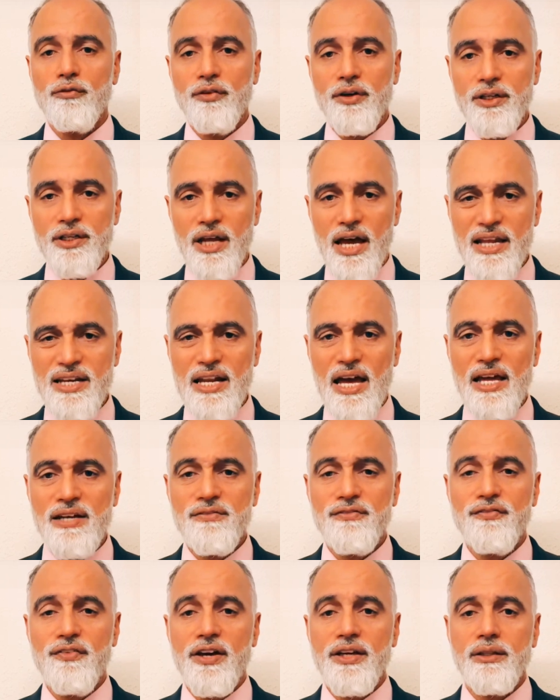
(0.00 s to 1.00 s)

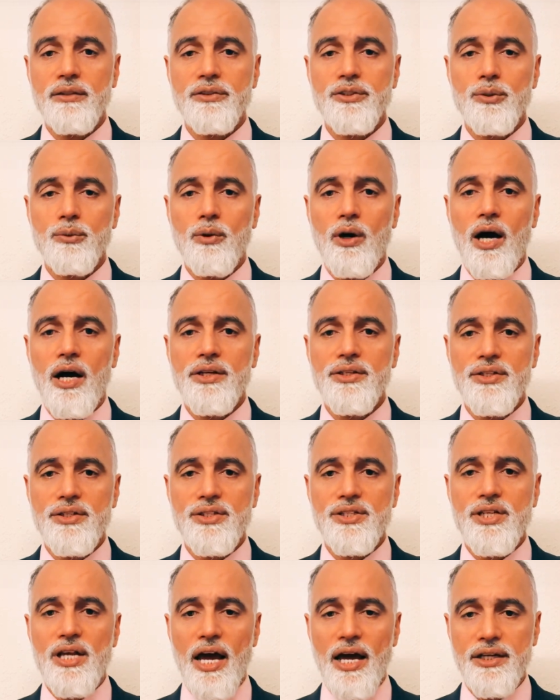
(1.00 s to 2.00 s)
and fail to
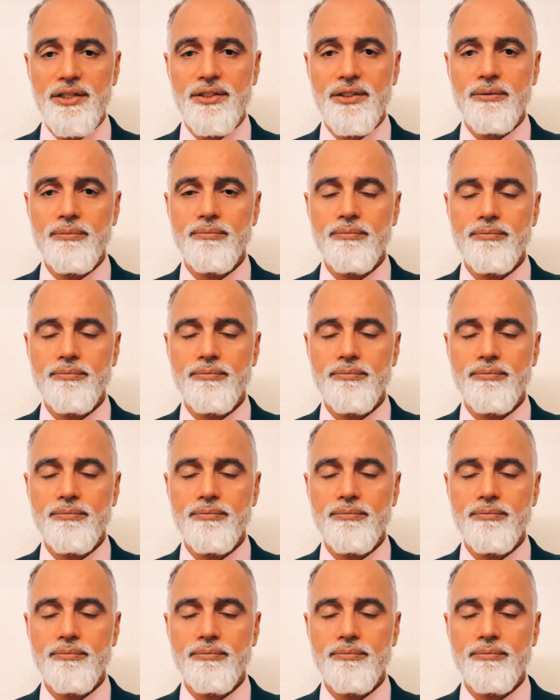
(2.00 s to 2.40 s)
understand.